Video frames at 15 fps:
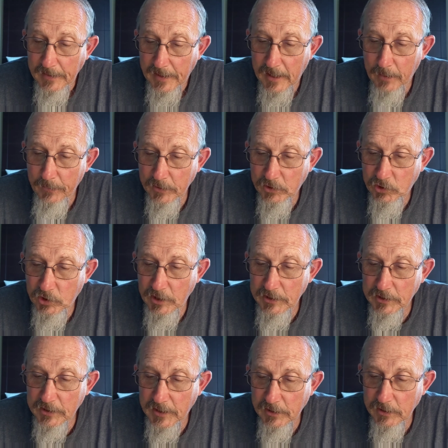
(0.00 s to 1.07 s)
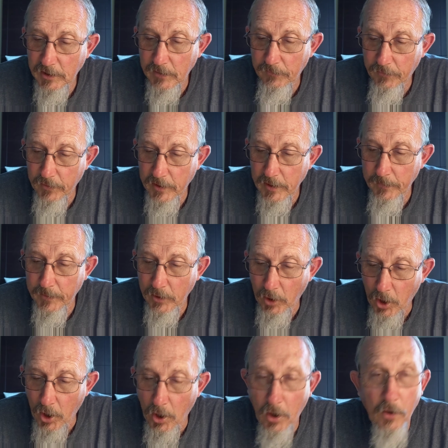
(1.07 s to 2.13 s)
how much Jesus had done for him, and
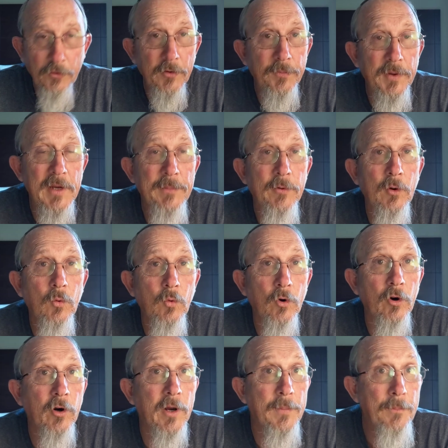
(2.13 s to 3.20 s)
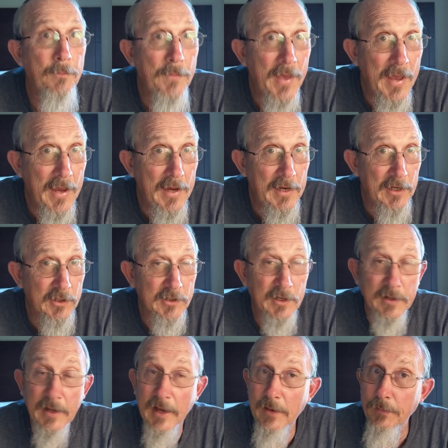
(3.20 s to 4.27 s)
all the people were amazed.
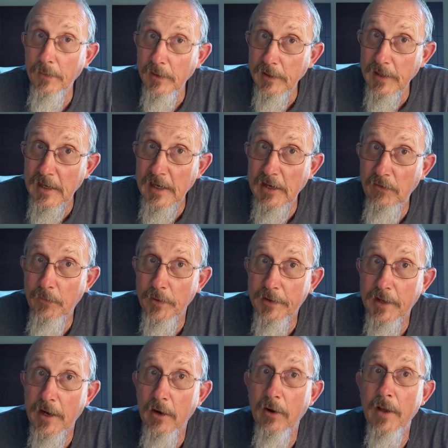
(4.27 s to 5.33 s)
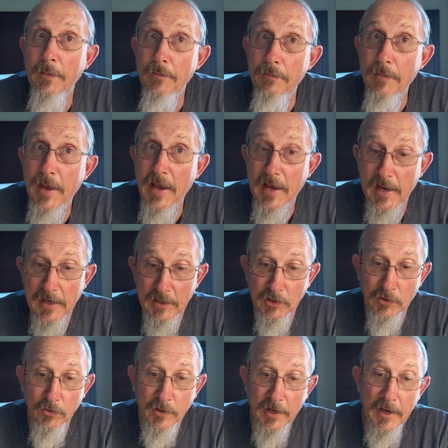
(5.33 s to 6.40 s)
Now, they hadn't believed, but they're
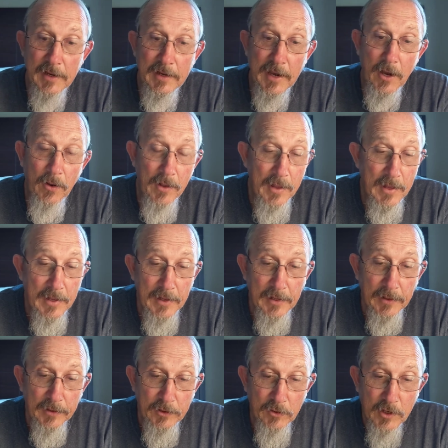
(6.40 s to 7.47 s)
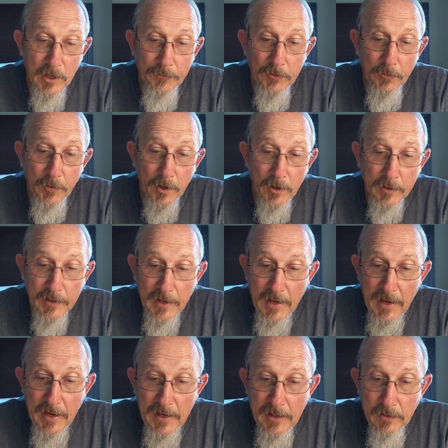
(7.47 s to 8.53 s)
amazed, okay? Now, you come to Mark
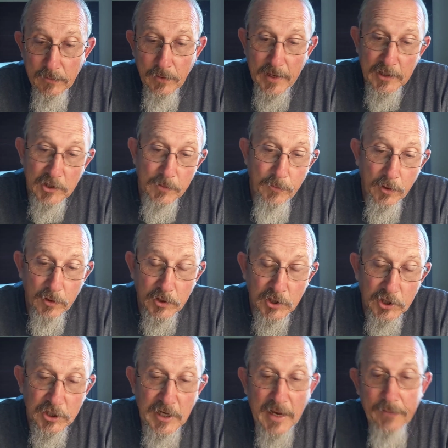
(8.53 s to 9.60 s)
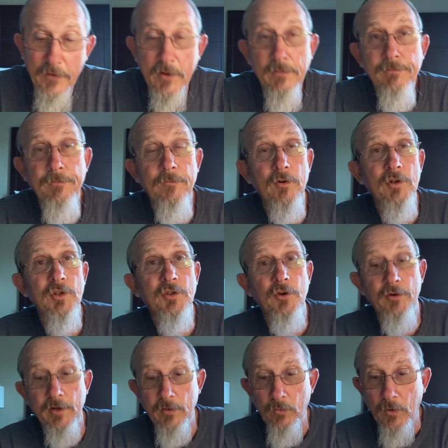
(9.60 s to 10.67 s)
8, or actually Mark 7, verse
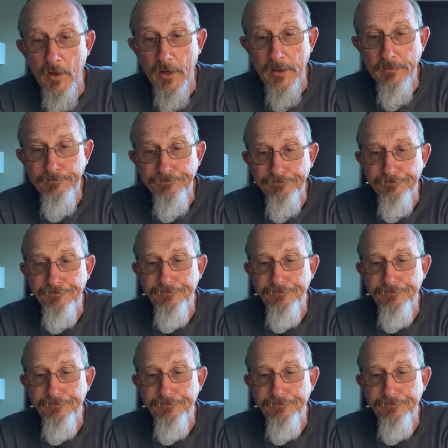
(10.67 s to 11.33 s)
31,